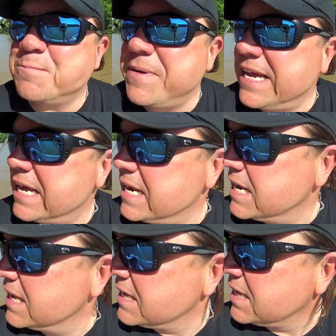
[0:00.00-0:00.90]

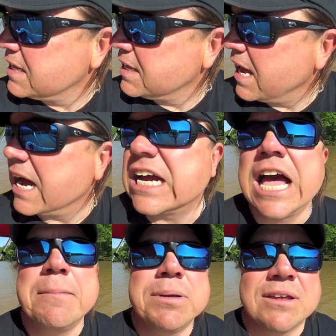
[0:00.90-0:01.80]
been a
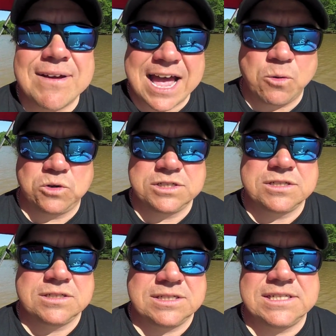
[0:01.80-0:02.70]
couple of hours
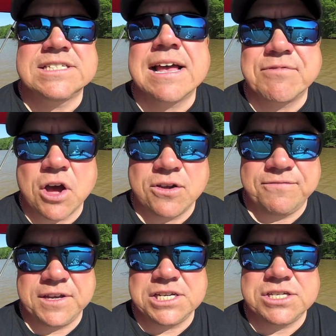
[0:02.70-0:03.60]
since I've caught
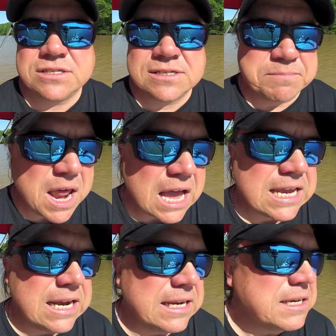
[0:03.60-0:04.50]
a fish. I'm not
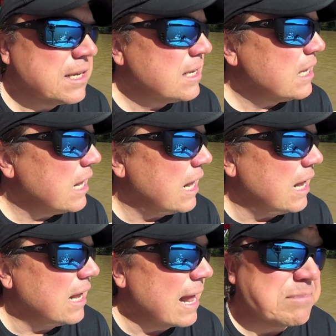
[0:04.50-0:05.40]

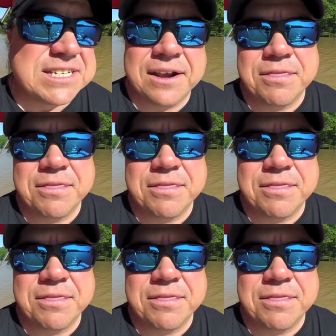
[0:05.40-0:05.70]
kidding. I'm still